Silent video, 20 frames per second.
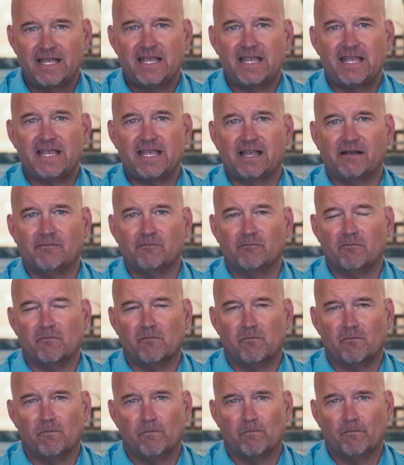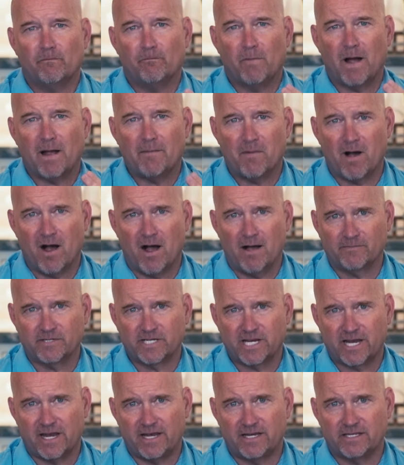In my mom's
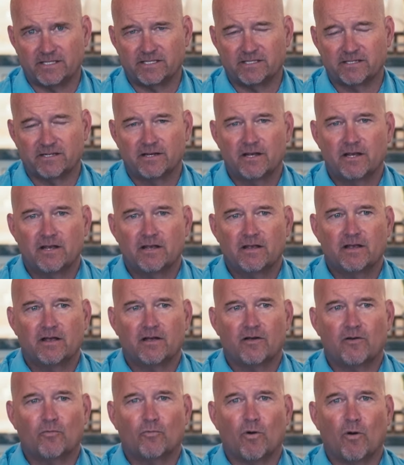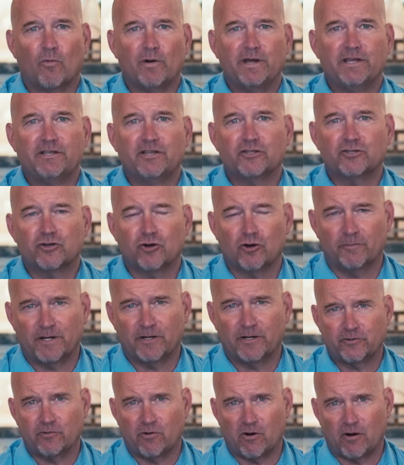case, what we
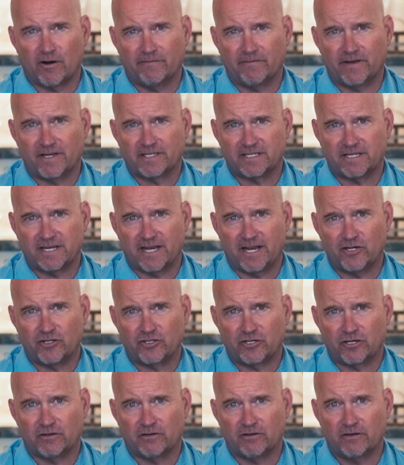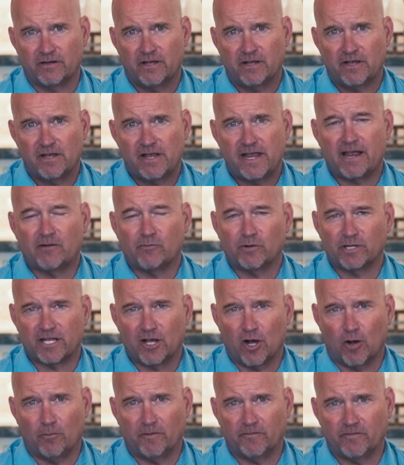determined our investigation and with the
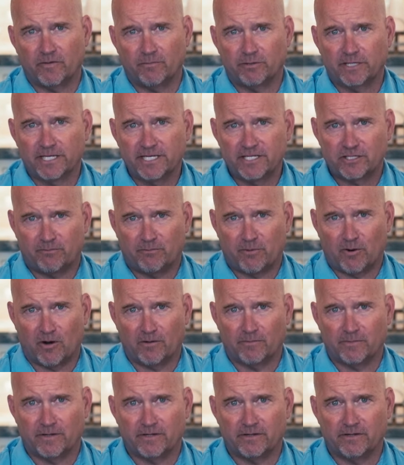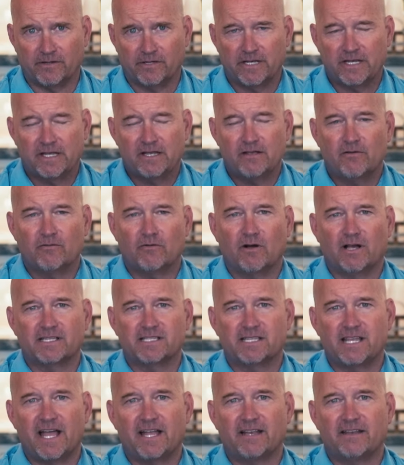help of the police department was
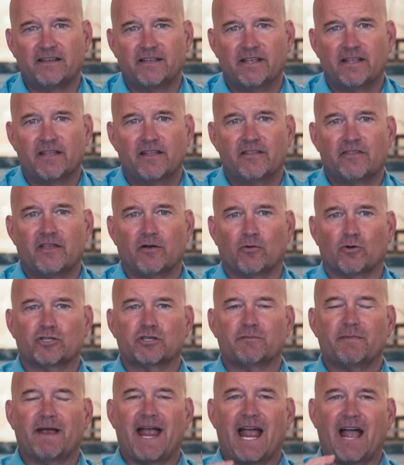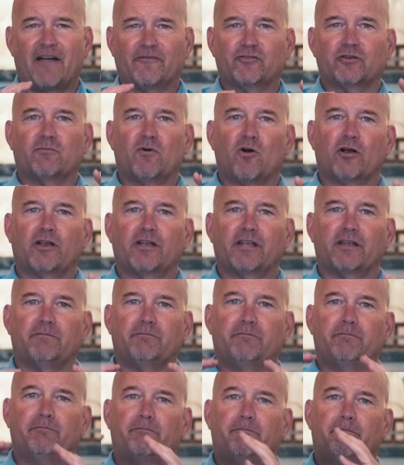that there were some aftermarket
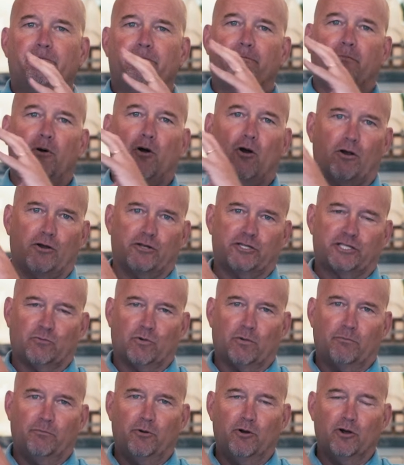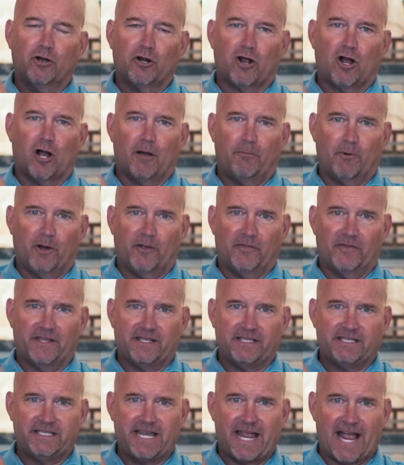parts that were put up on the
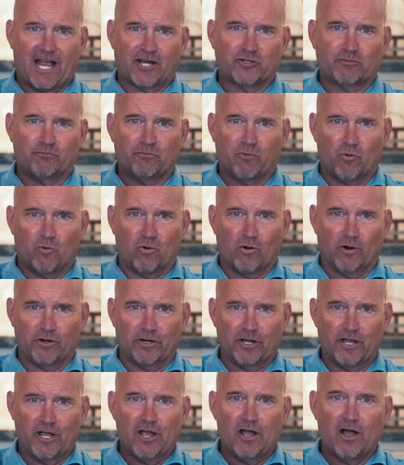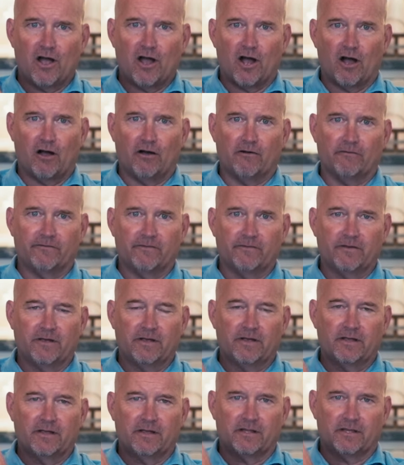dashboard of
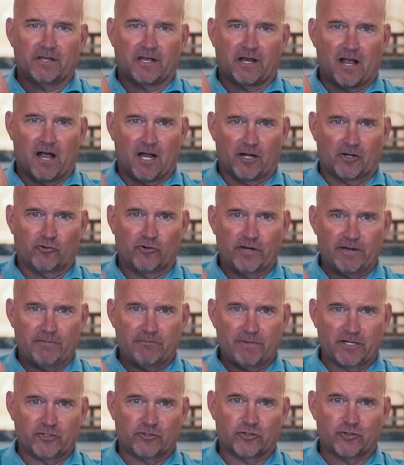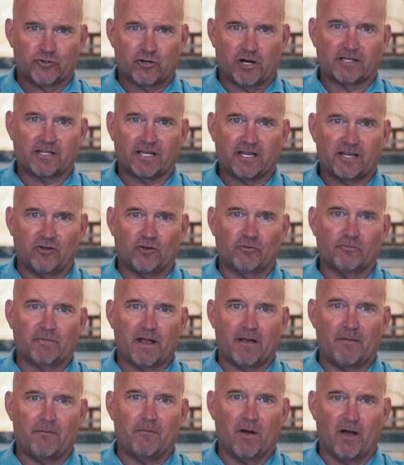the concrete mixer truck that killed
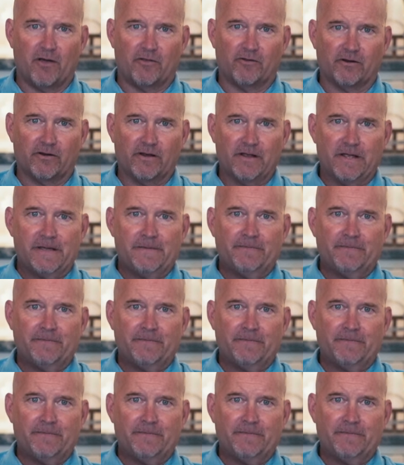my mother.